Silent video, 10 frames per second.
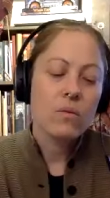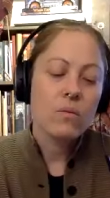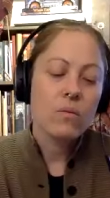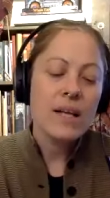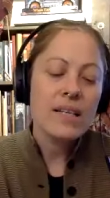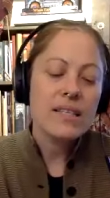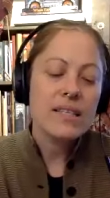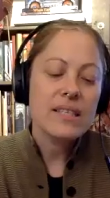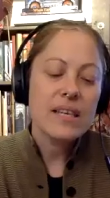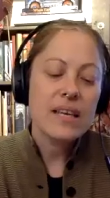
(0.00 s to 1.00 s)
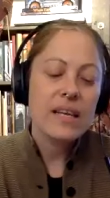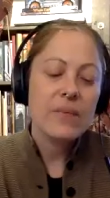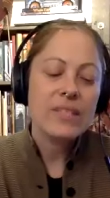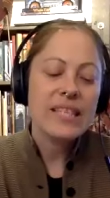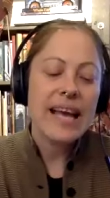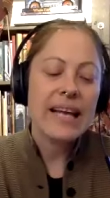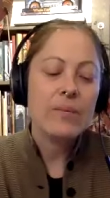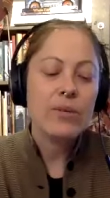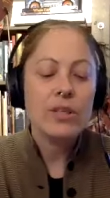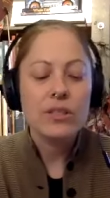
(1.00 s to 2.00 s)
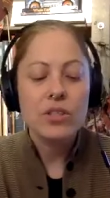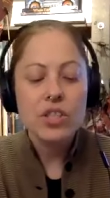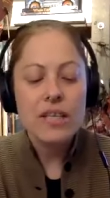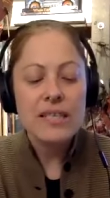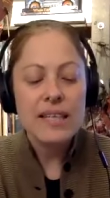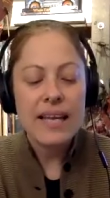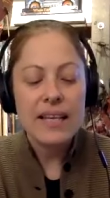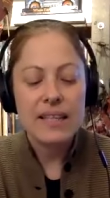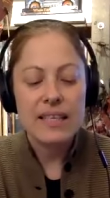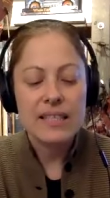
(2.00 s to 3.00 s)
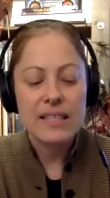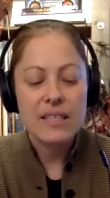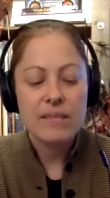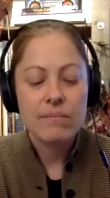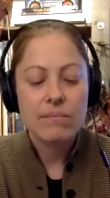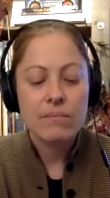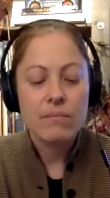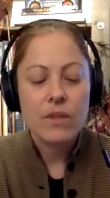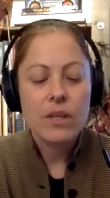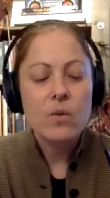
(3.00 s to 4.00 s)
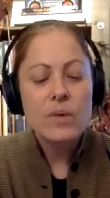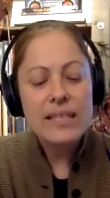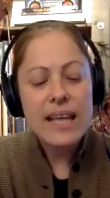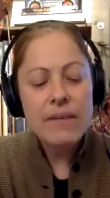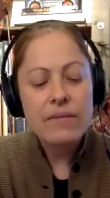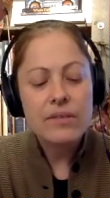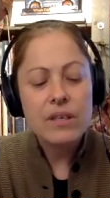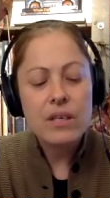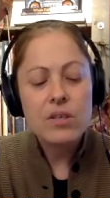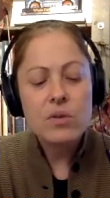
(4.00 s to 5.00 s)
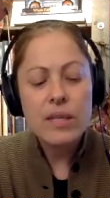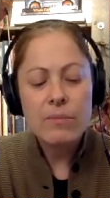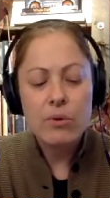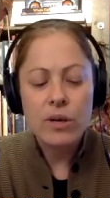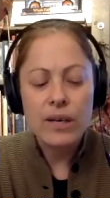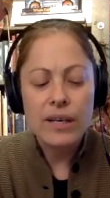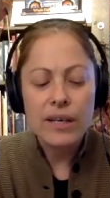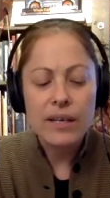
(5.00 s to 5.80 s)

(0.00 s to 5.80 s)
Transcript: Once there was an animal just like this, who was left newly born